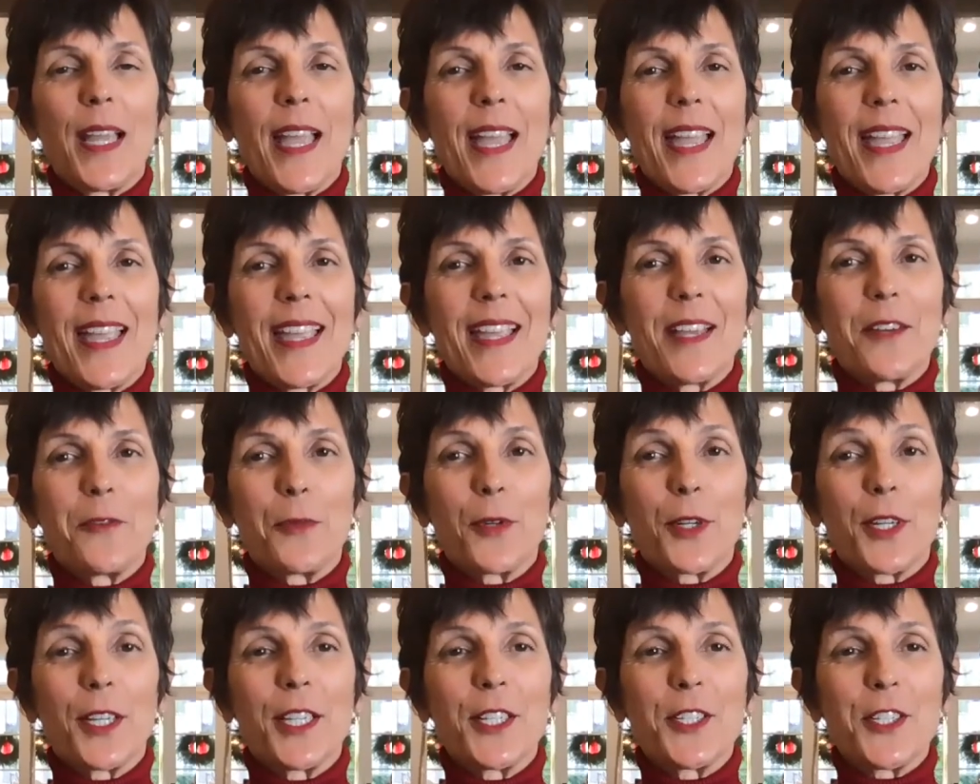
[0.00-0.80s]
and
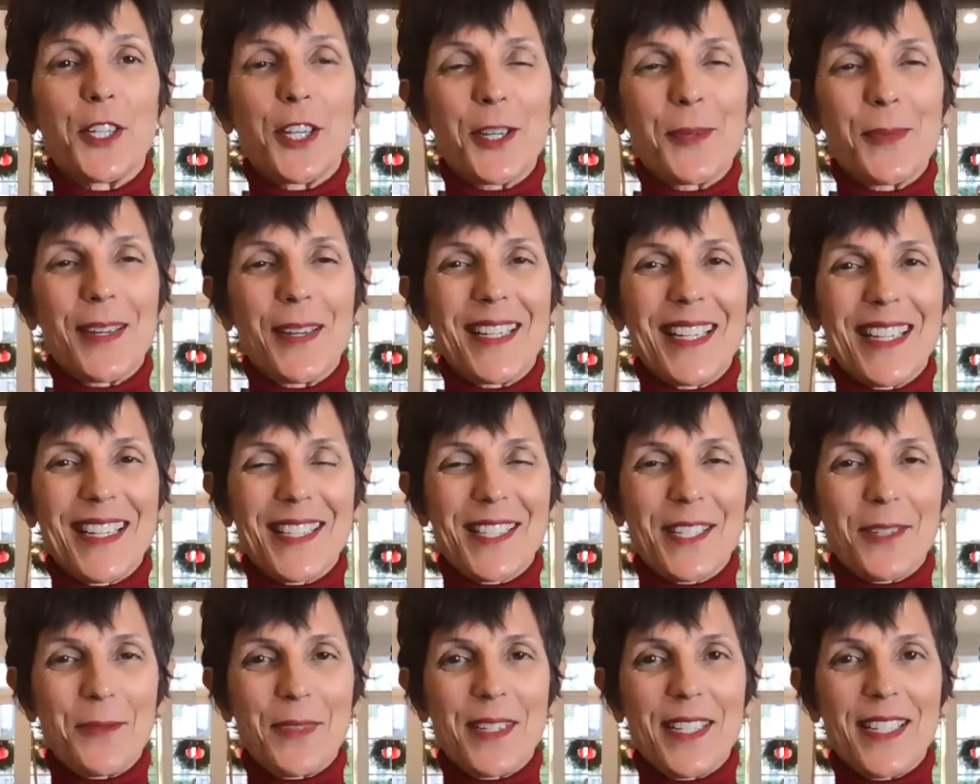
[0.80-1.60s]
we're going to talk about
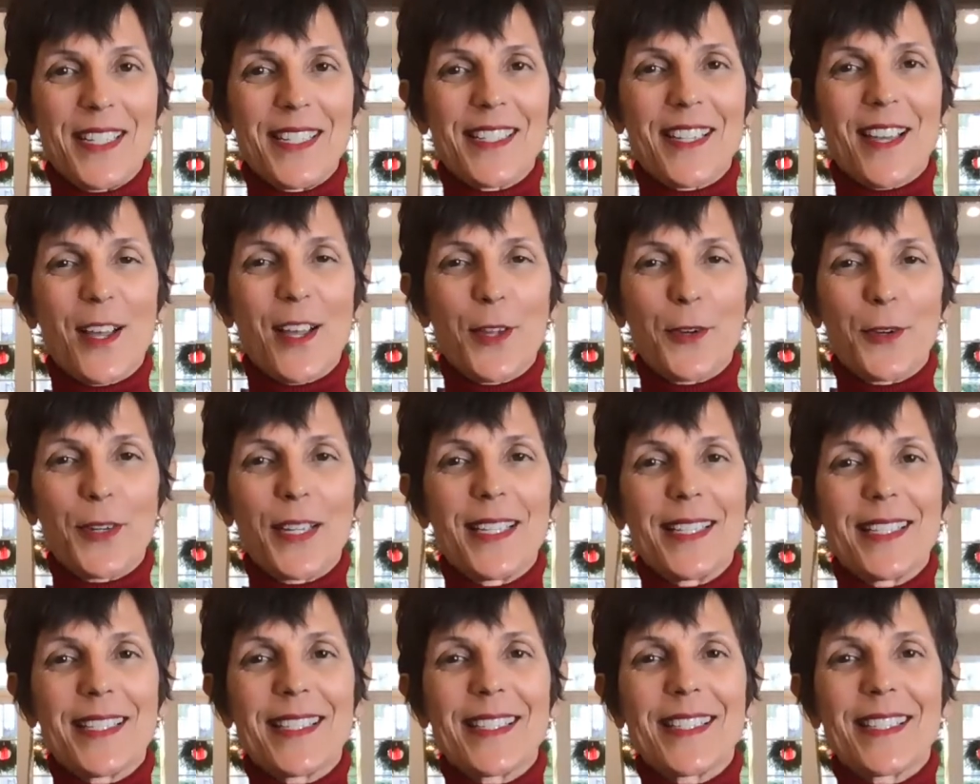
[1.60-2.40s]
histamine
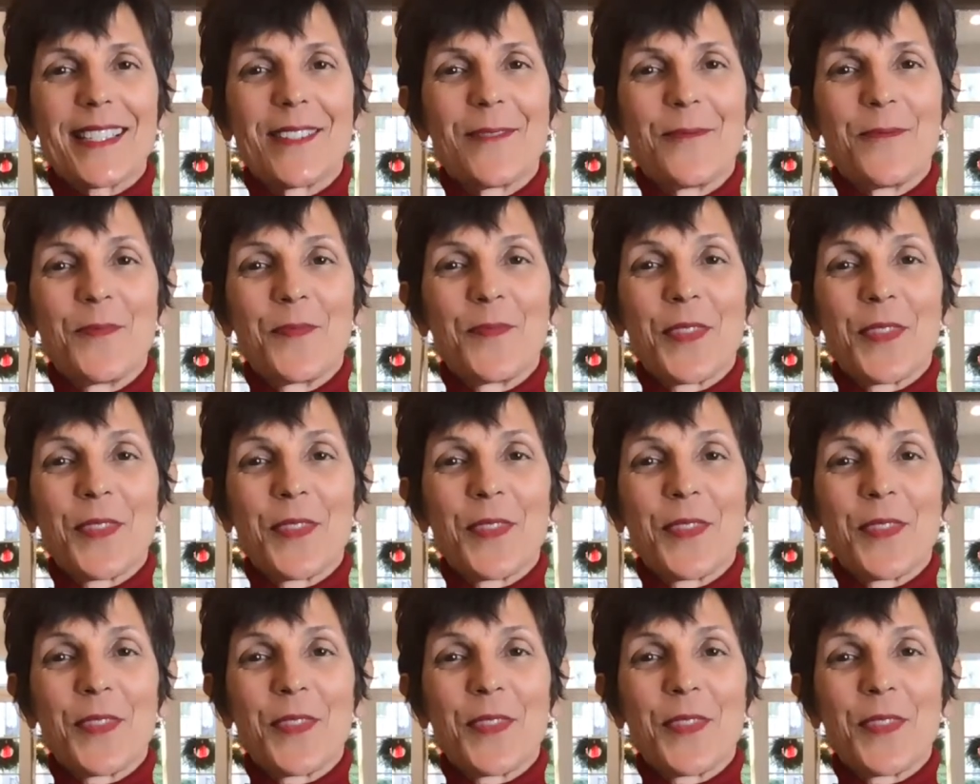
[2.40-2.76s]
intolerance.